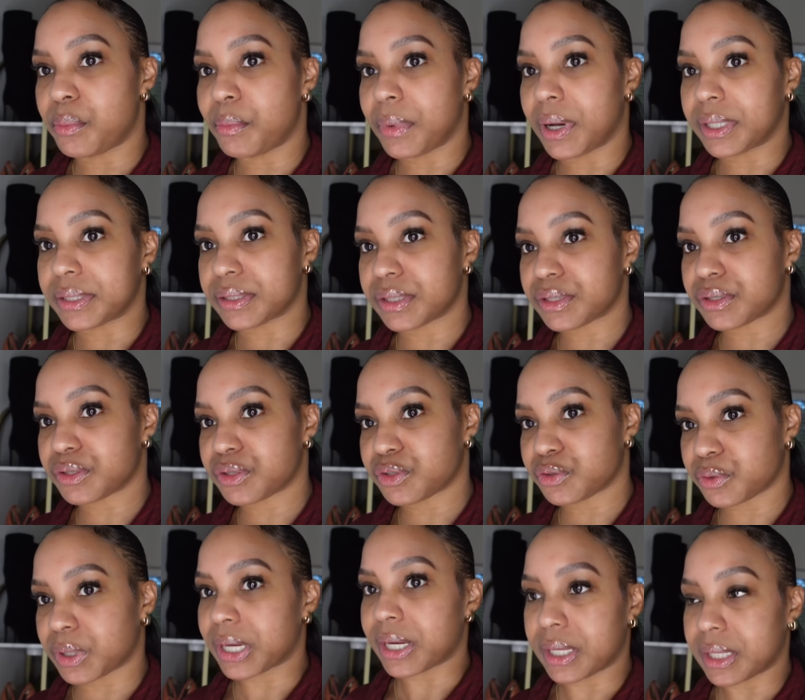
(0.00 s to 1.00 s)
months
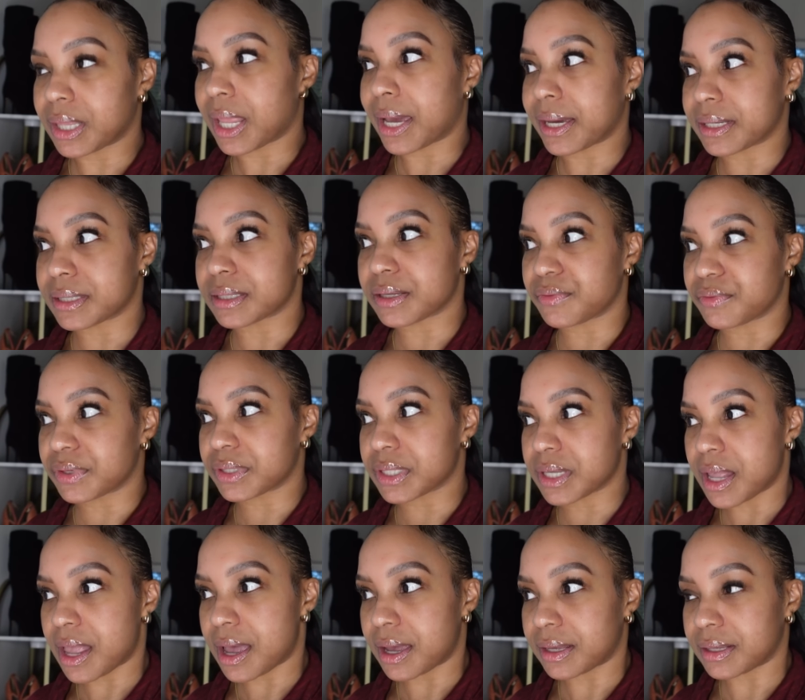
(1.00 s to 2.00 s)
straight like it's
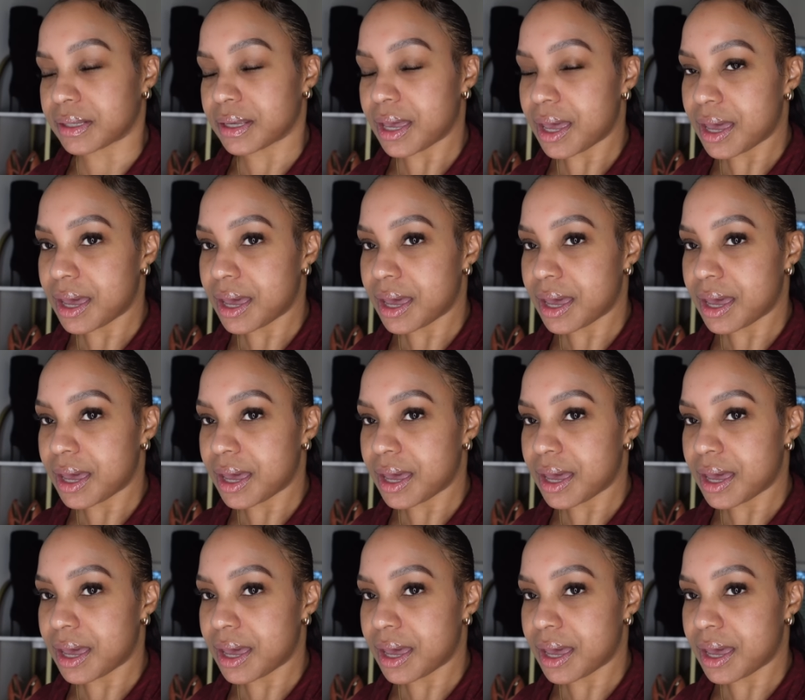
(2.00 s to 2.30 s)
invisalign